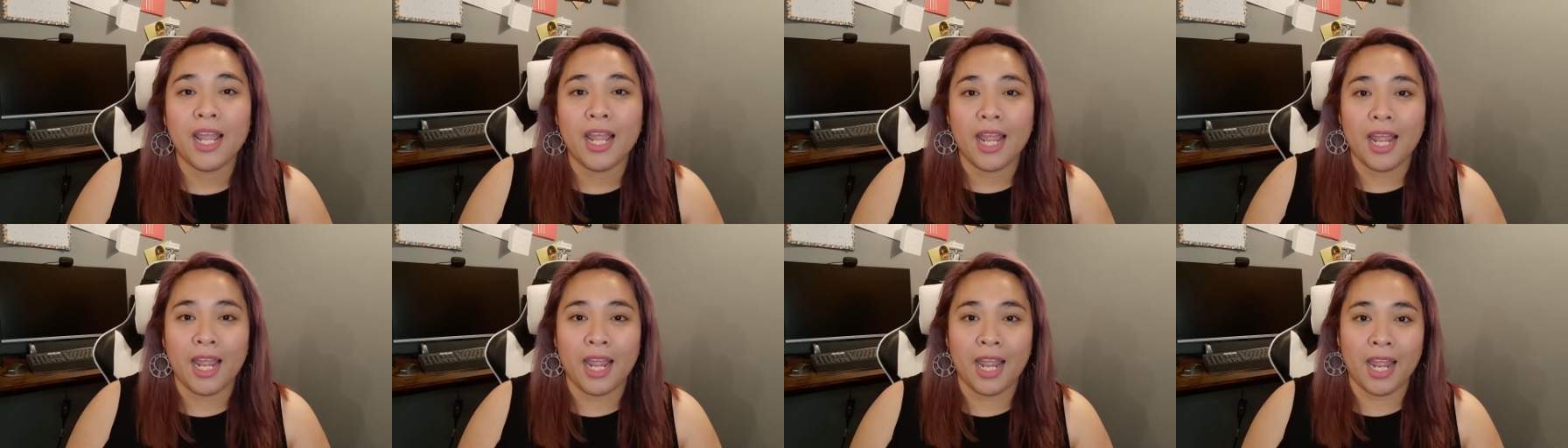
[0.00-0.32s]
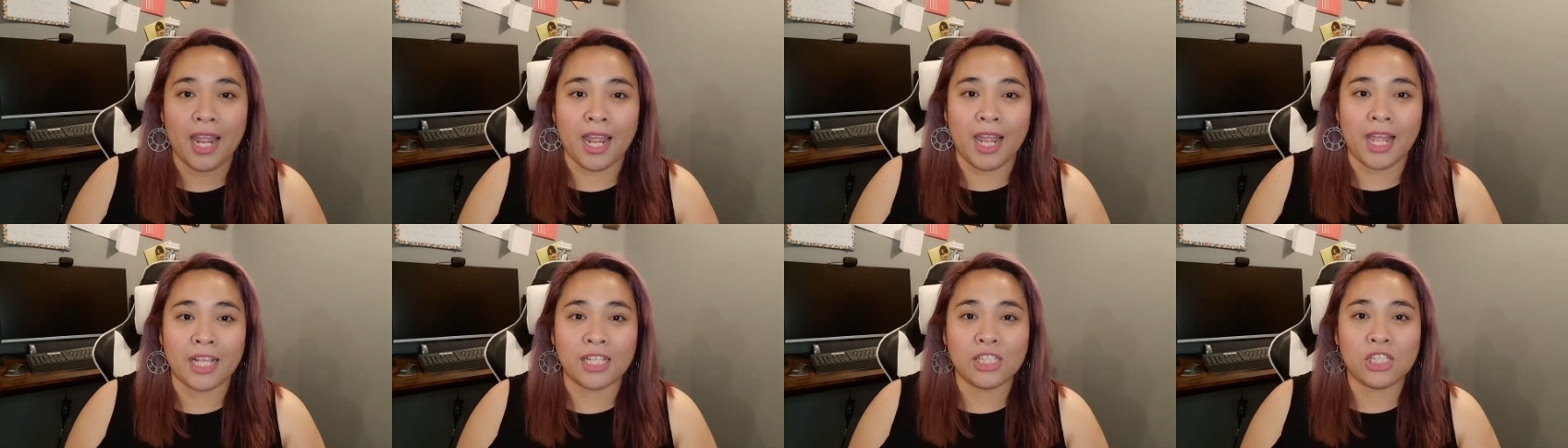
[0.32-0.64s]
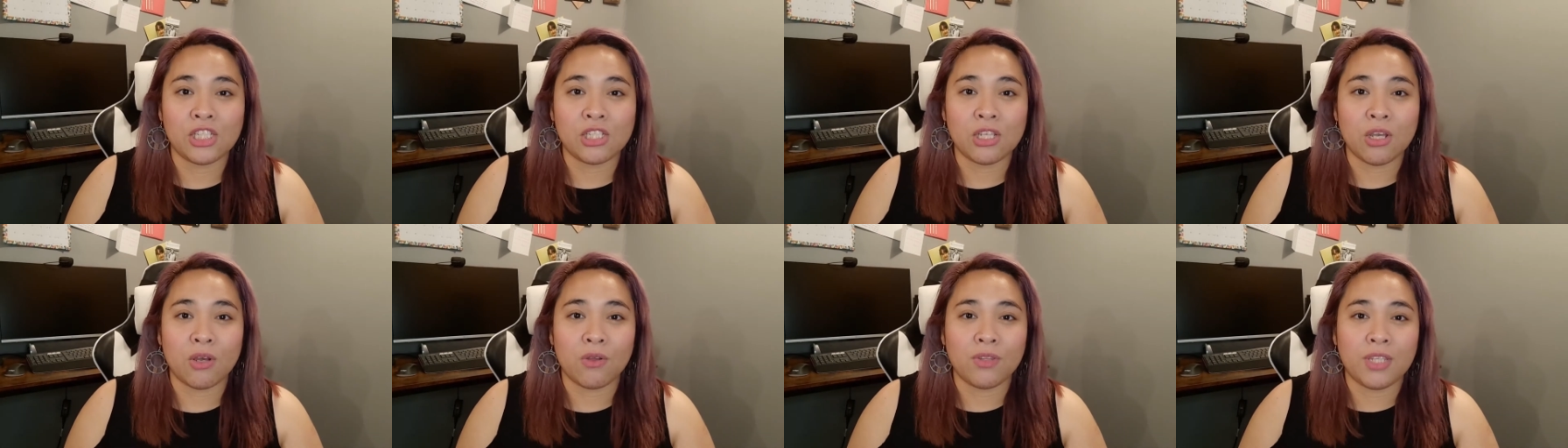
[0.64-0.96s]
and
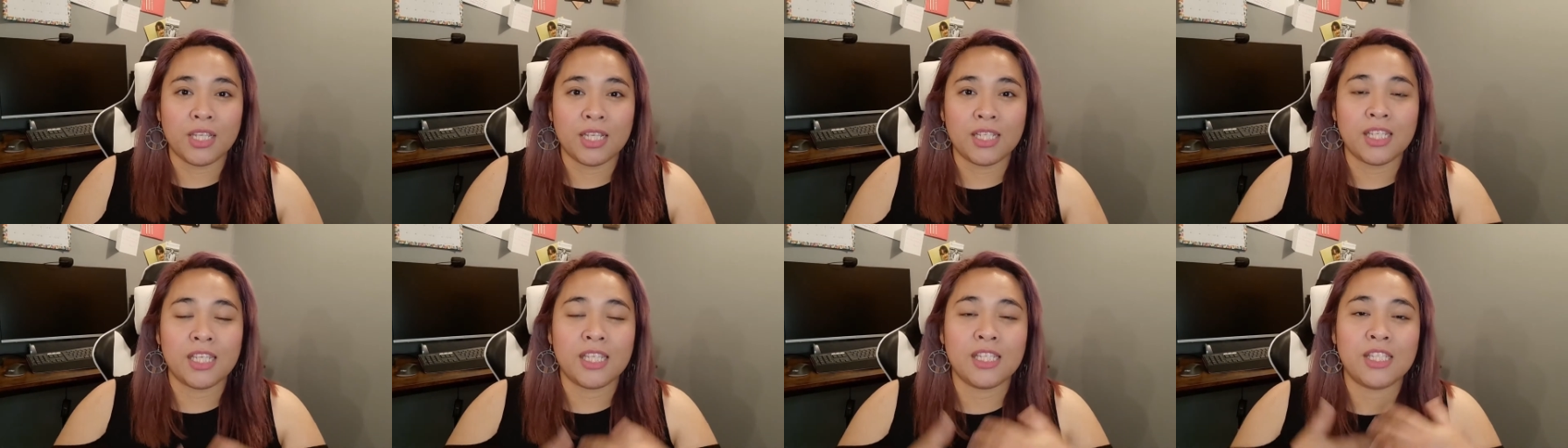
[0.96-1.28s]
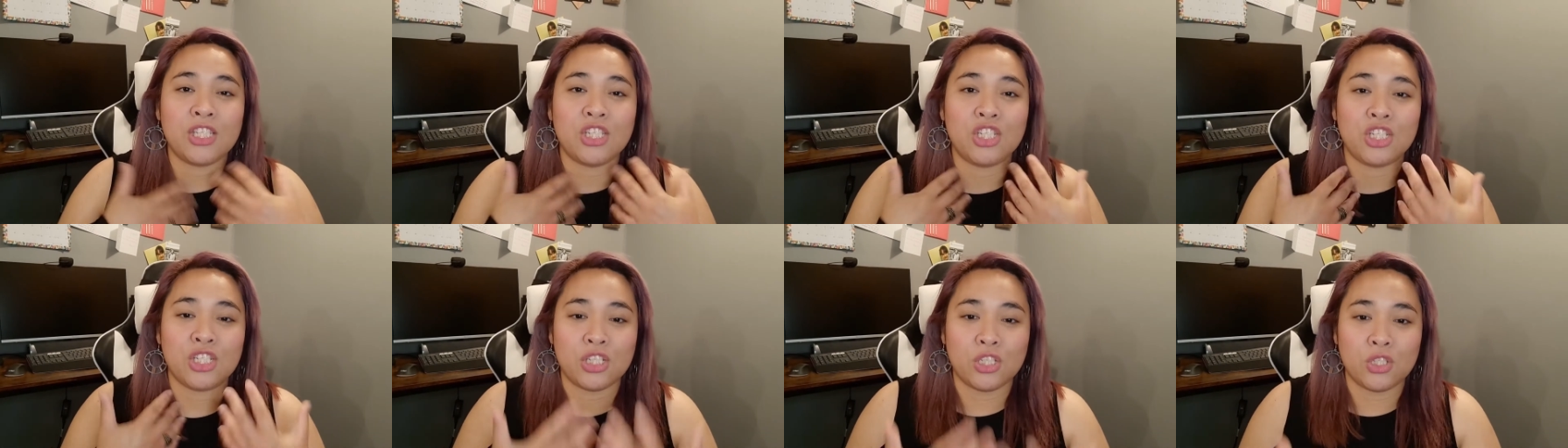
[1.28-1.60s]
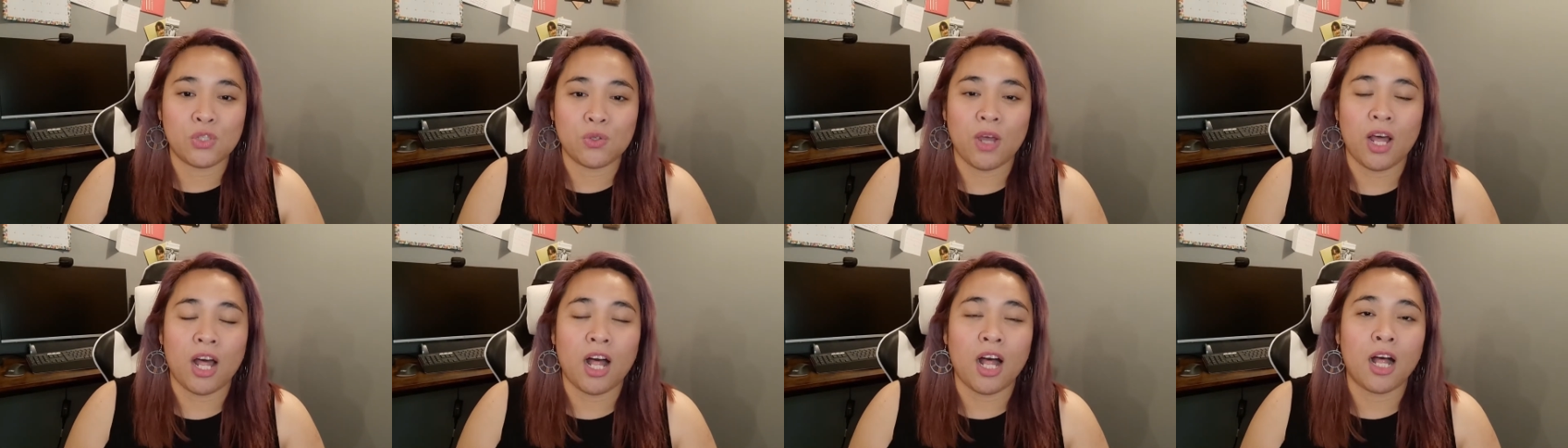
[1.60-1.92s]
so this is just
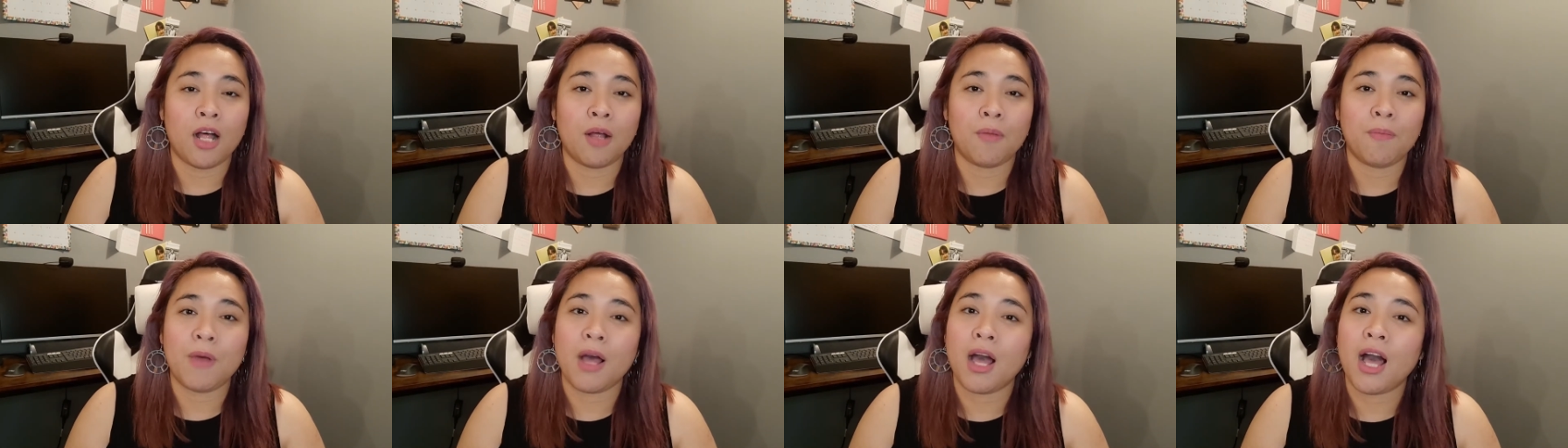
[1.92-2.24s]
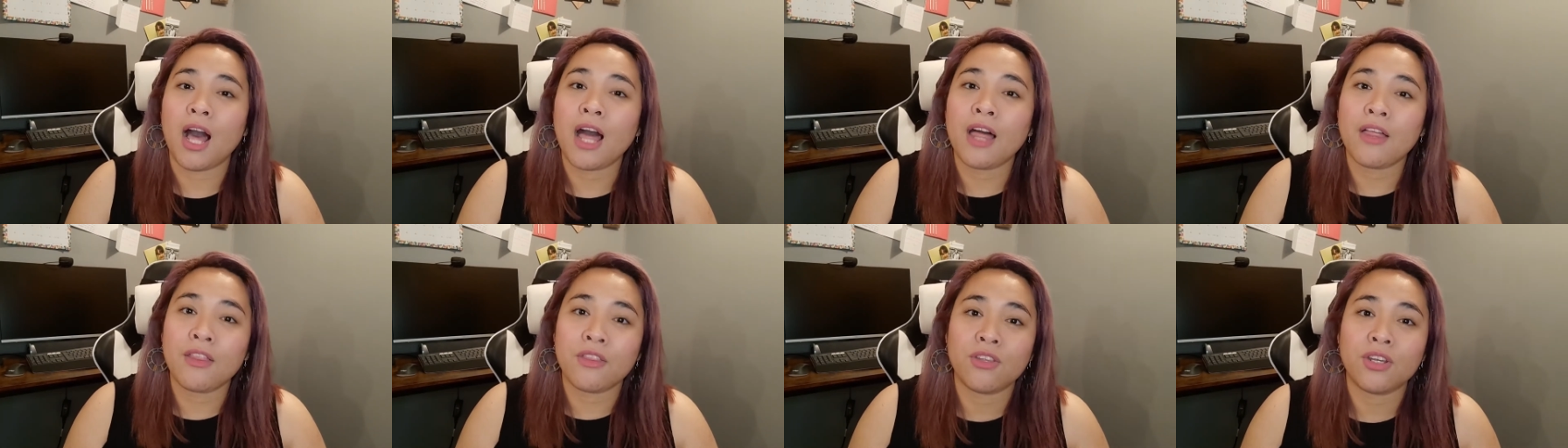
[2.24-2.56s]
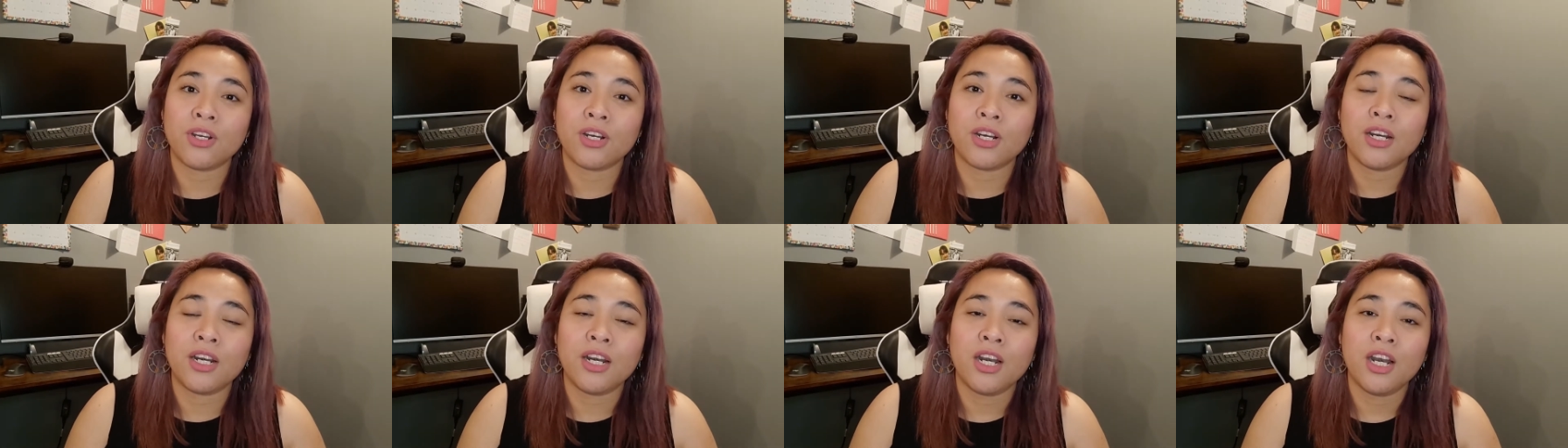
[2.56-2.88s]
to help
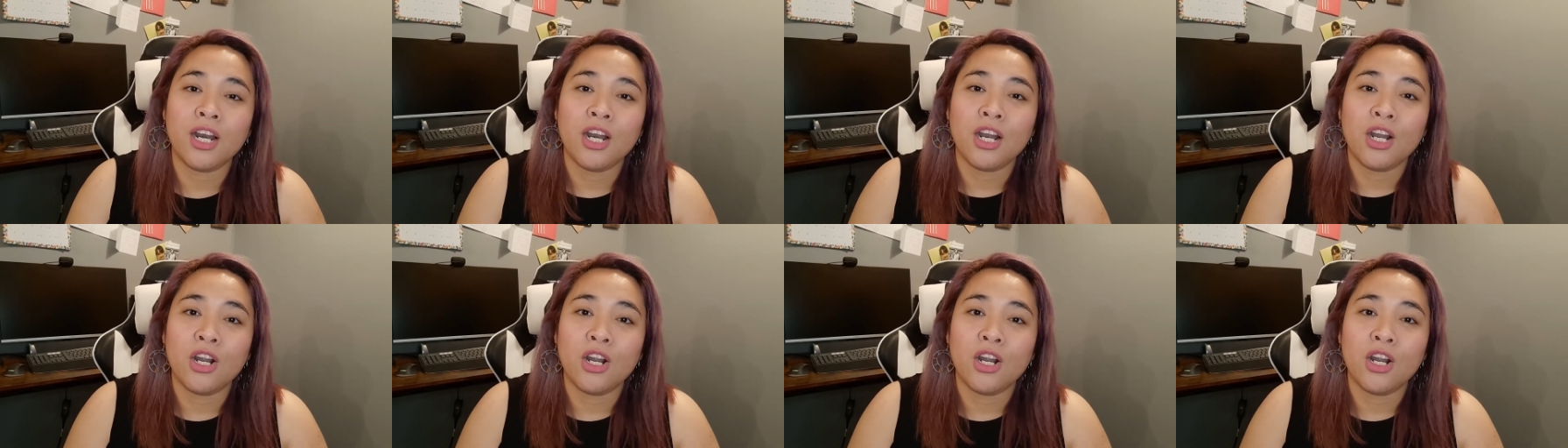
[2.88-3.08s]
other